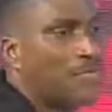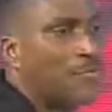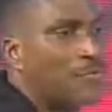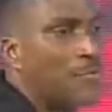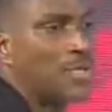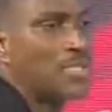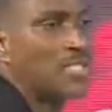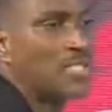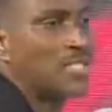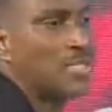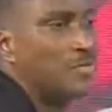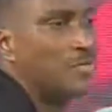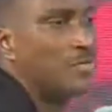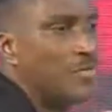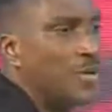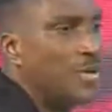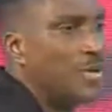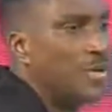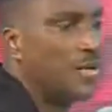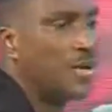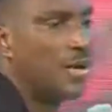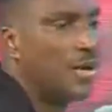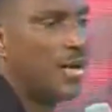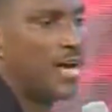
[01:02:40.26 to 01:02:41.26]
for T
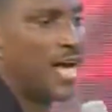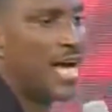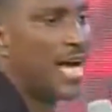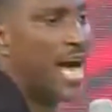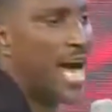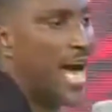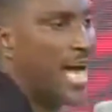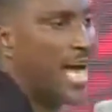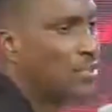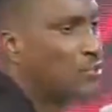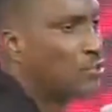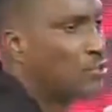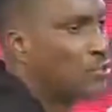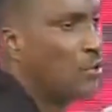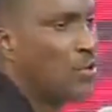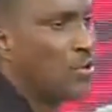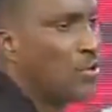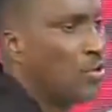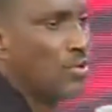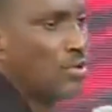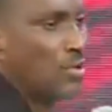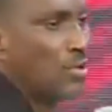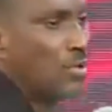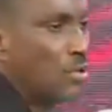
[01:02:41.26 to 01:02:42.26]
V. I
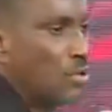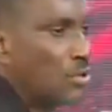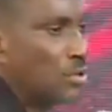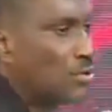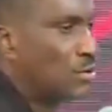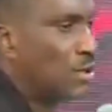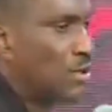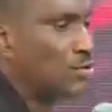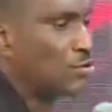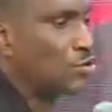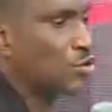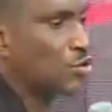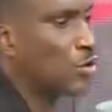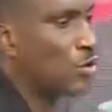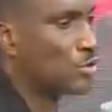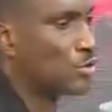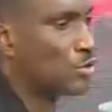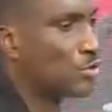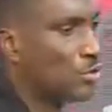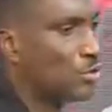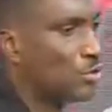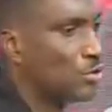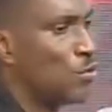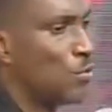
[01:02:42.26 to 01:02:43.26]
told
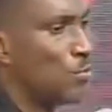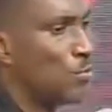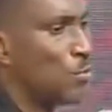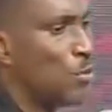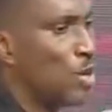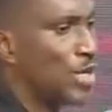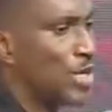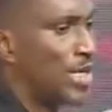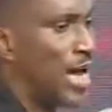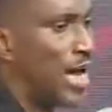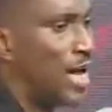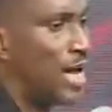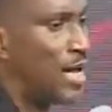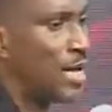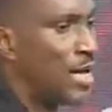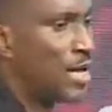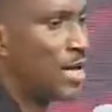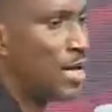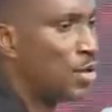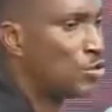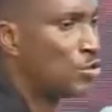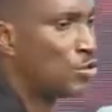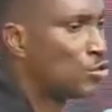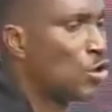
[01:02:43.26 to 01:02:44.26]
church, don't bother.
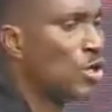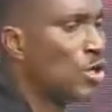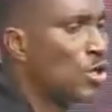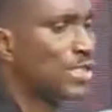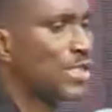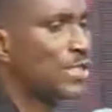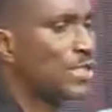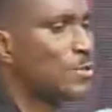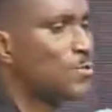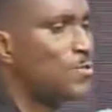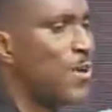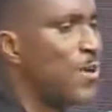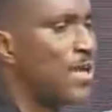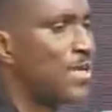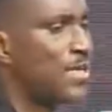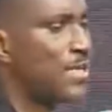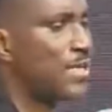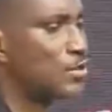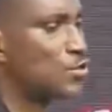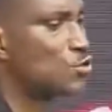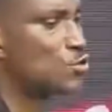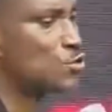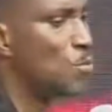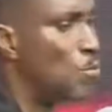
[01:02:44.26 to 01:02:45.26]
Church is
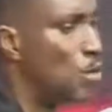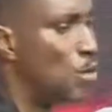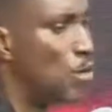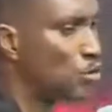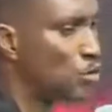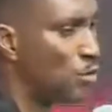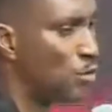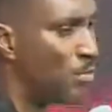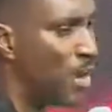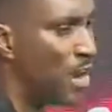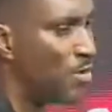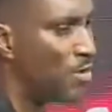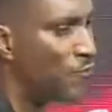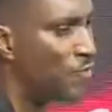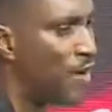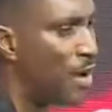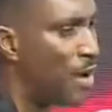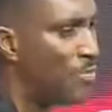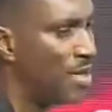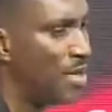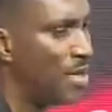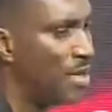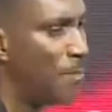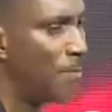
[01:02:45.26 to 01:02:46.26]
spending so much. My
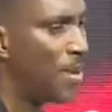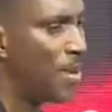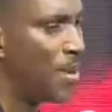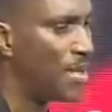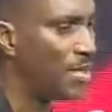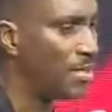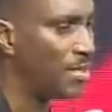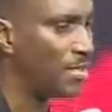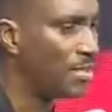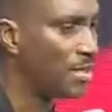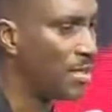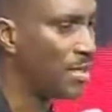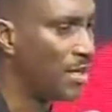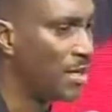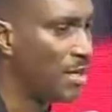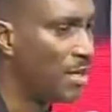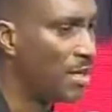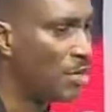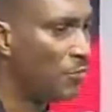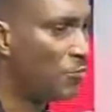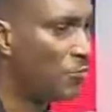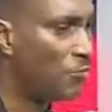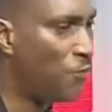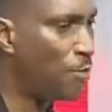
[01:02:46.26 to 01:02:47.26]
family paid
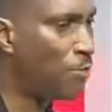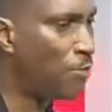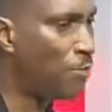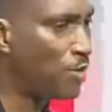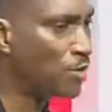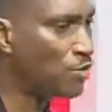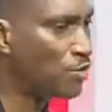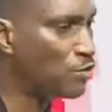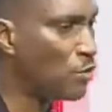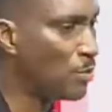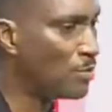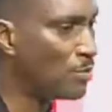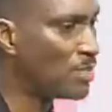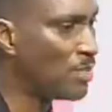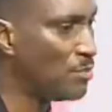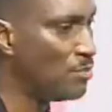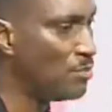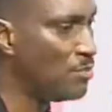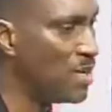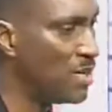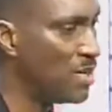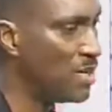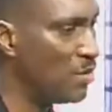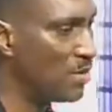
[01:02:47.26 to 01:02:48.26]
four point
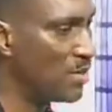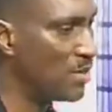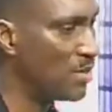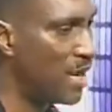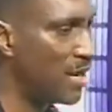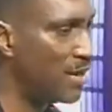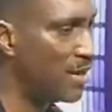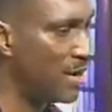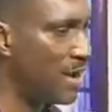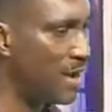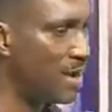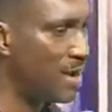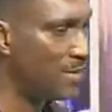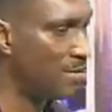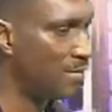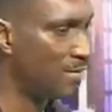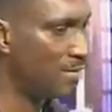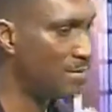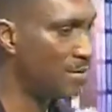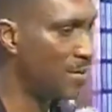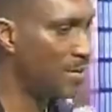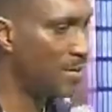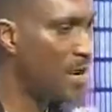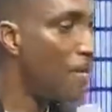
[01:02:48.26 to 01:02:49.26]
something million naira.
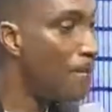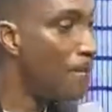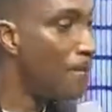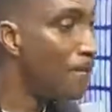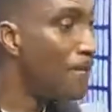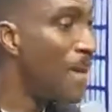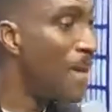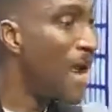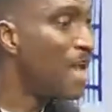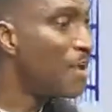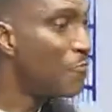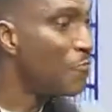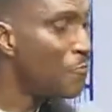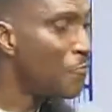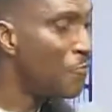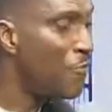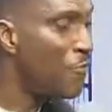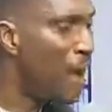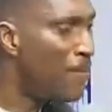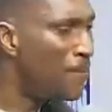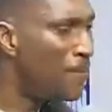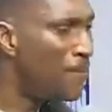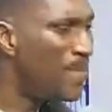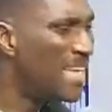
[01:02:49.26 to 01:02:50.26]
My
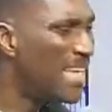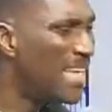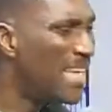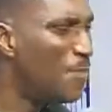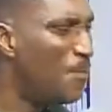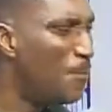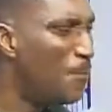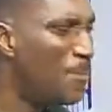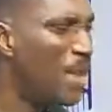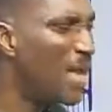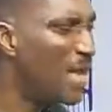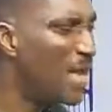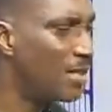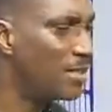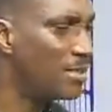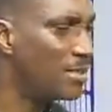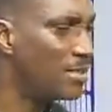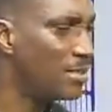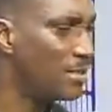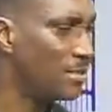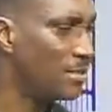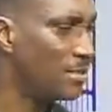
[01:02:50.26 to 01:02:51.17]
family paid.